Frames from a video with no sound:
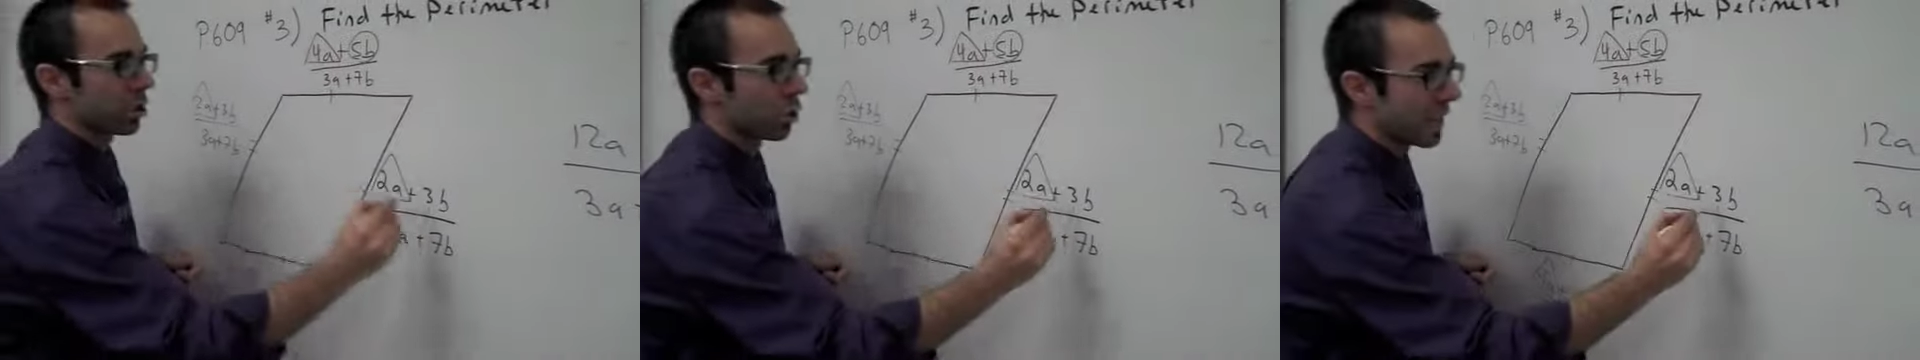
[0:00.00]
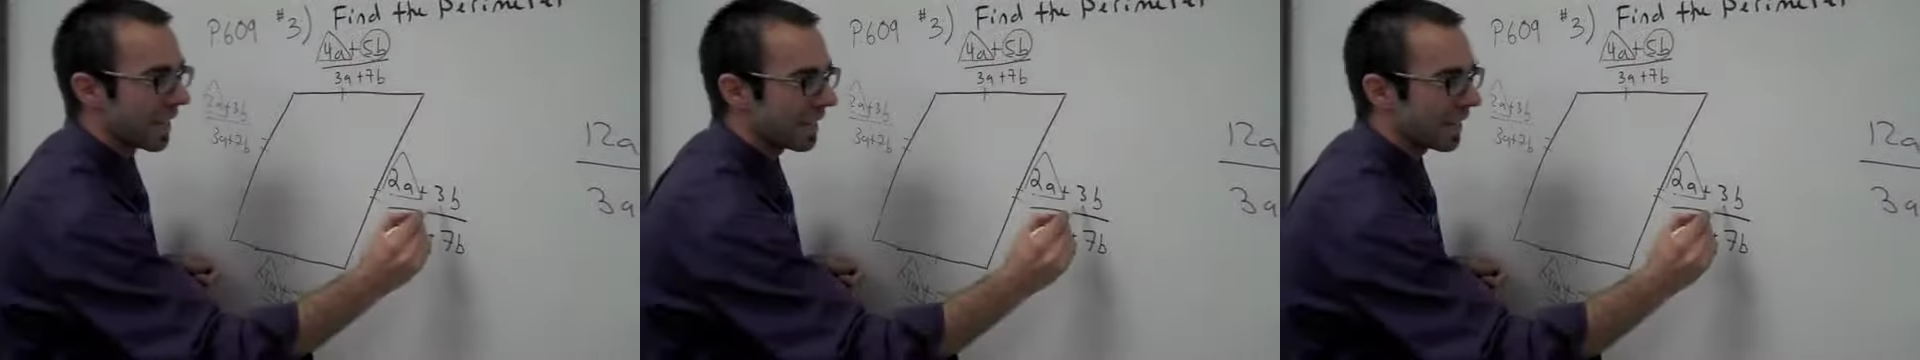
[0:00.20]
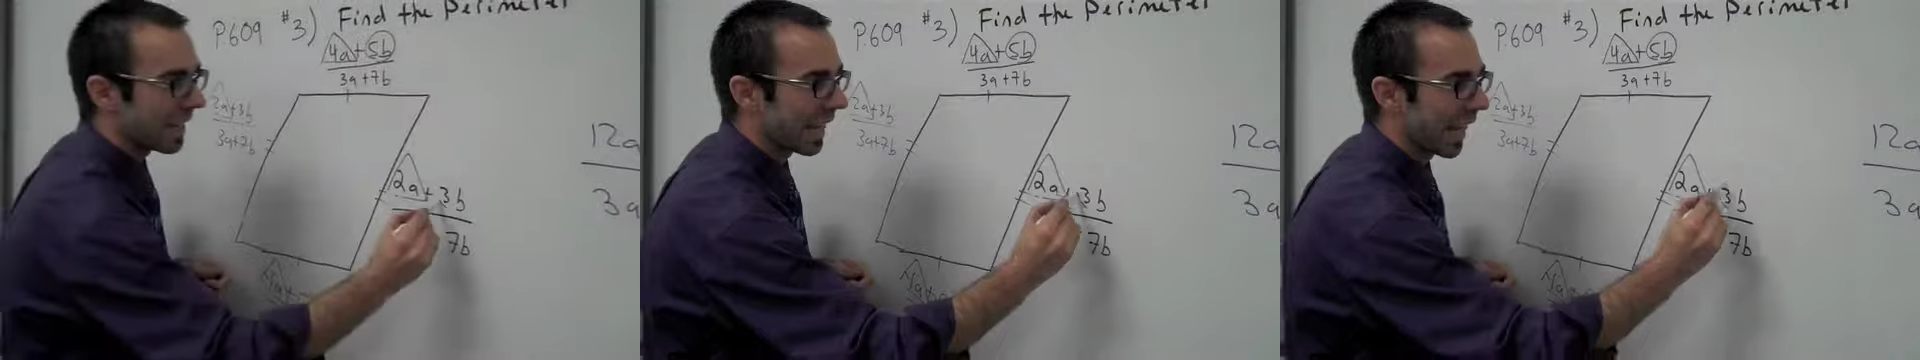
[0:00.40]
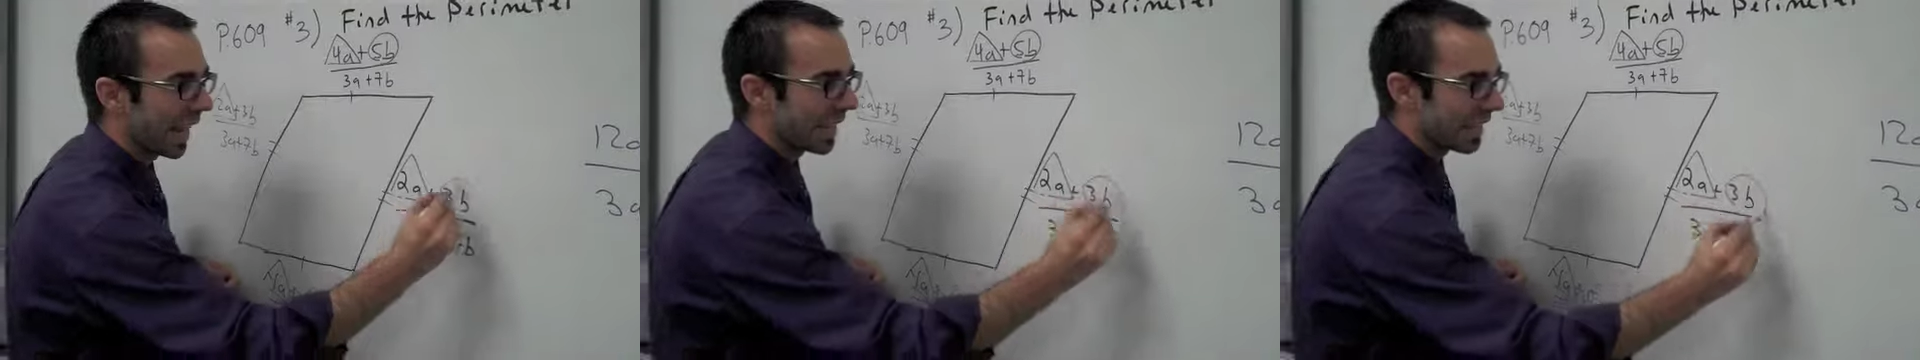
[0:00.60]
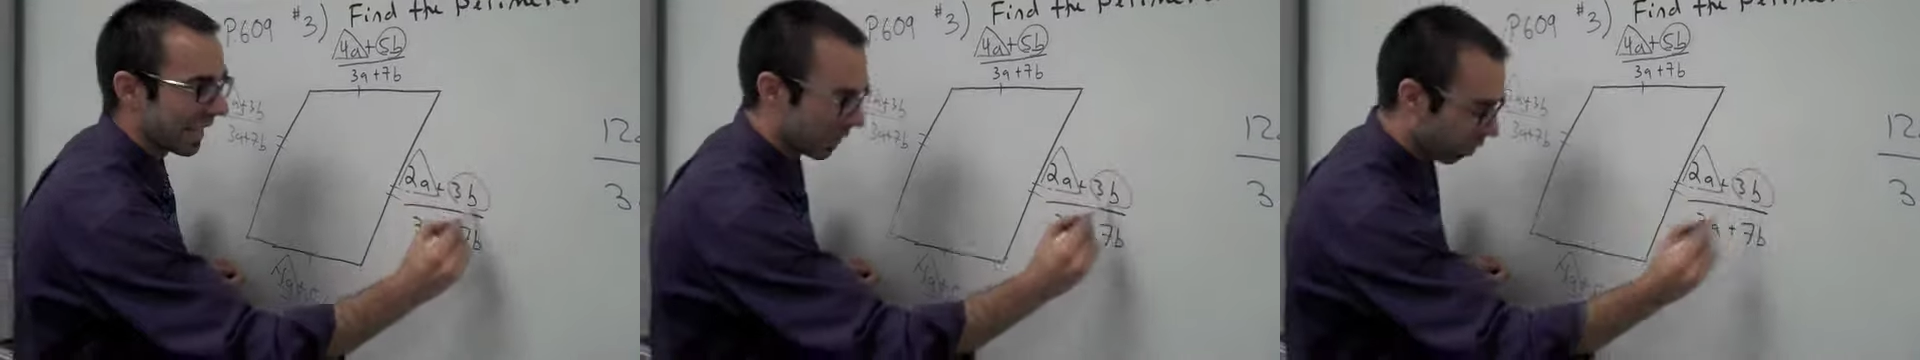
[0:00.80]
to
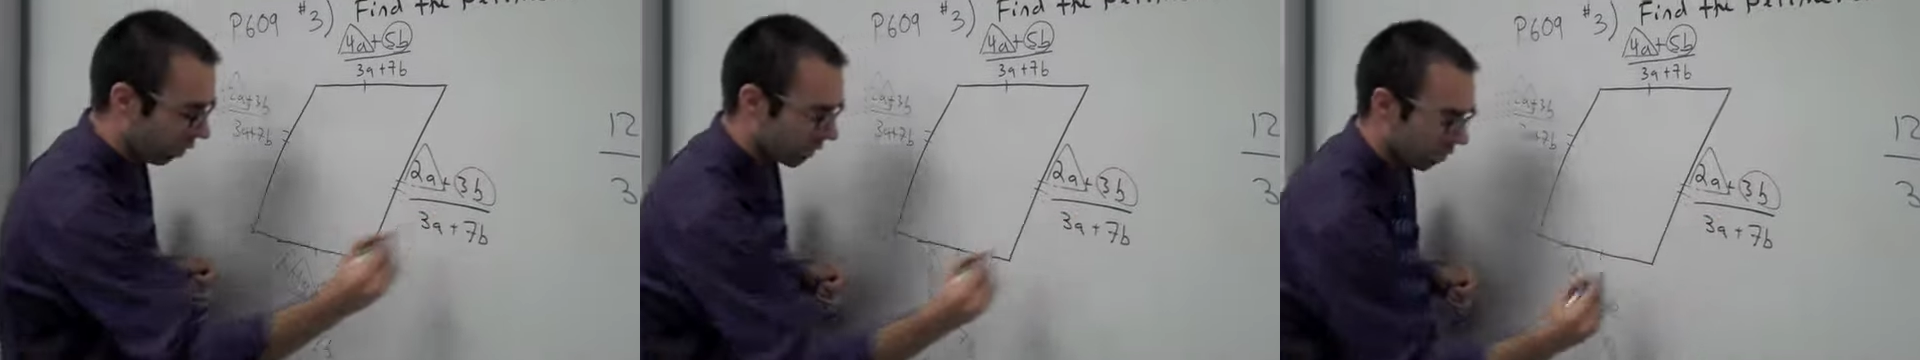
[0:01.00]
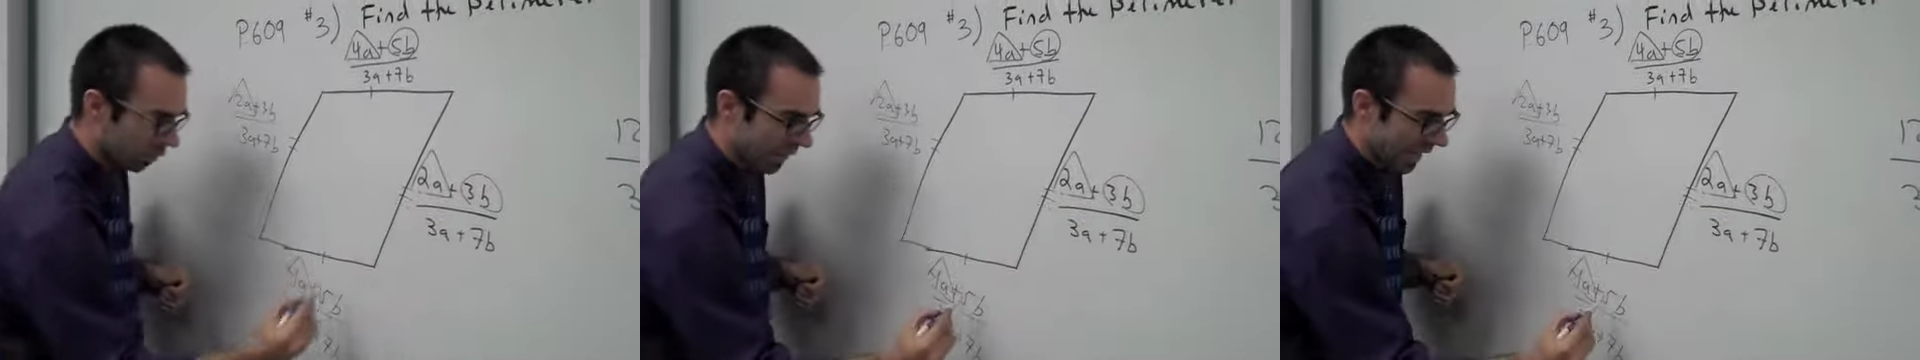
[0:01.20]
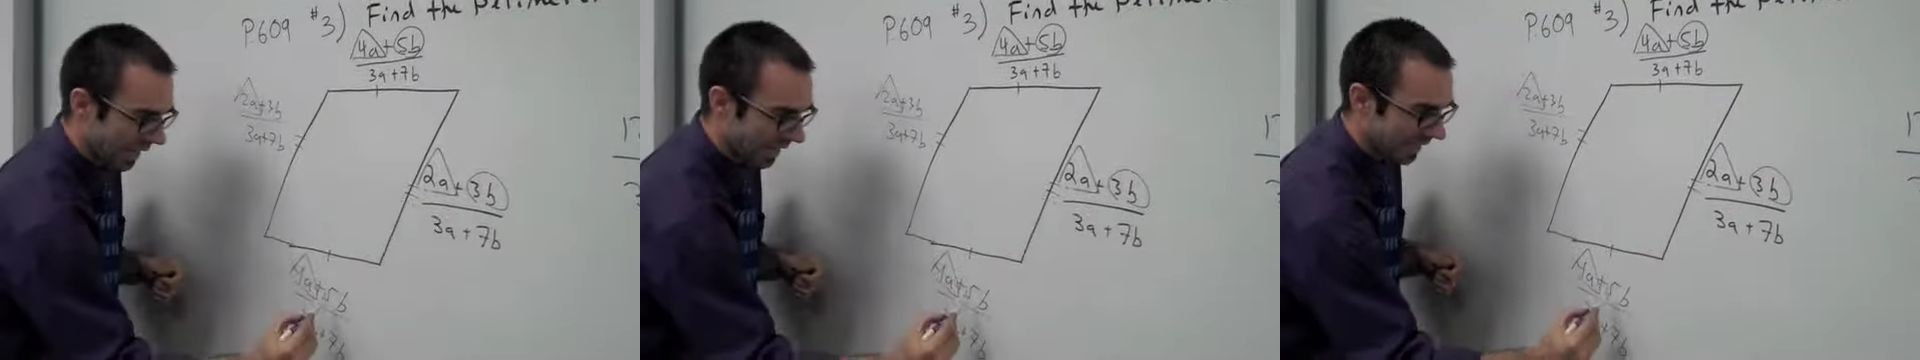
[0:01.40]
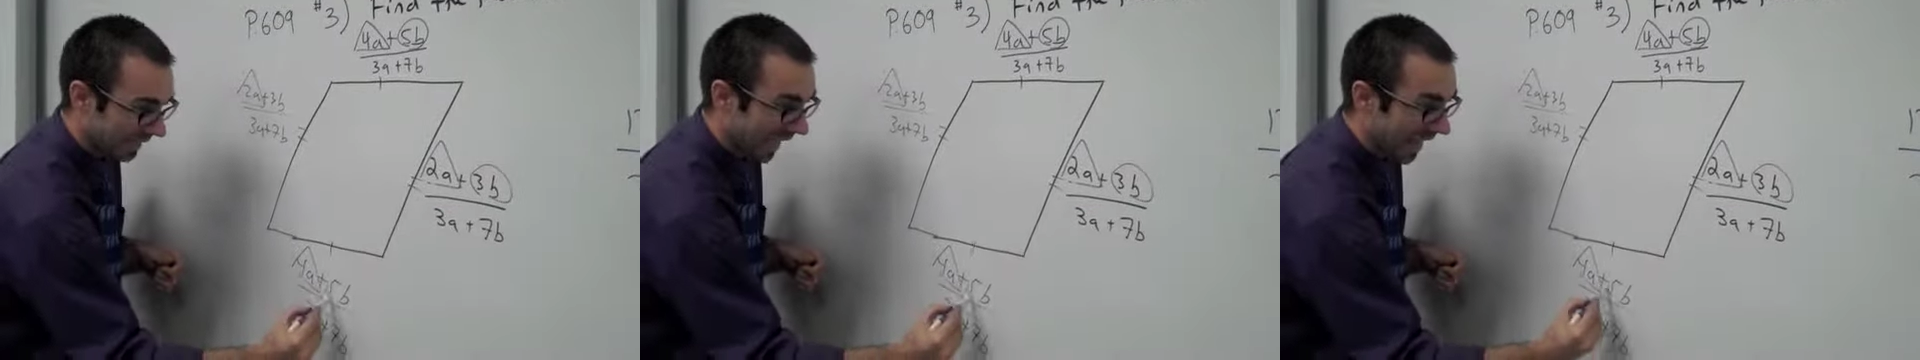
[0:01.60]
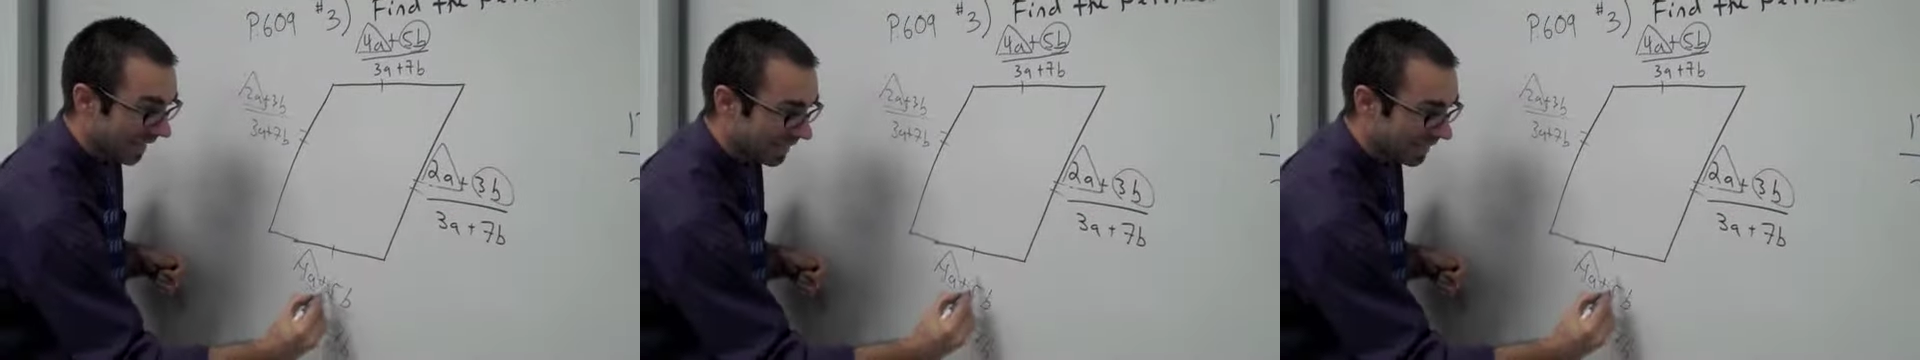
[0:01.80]
indicate that those are the exact